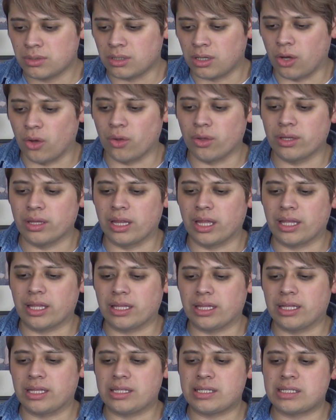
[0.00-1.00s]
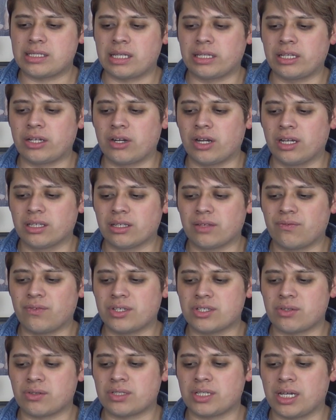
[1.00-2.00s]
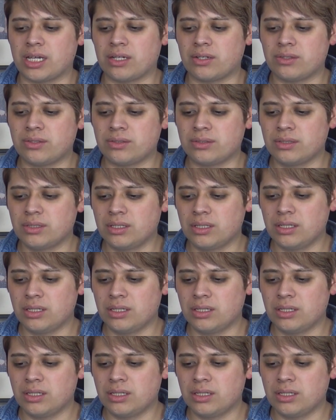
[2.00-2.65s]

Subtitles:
Oh, like, this is on their unofficial title.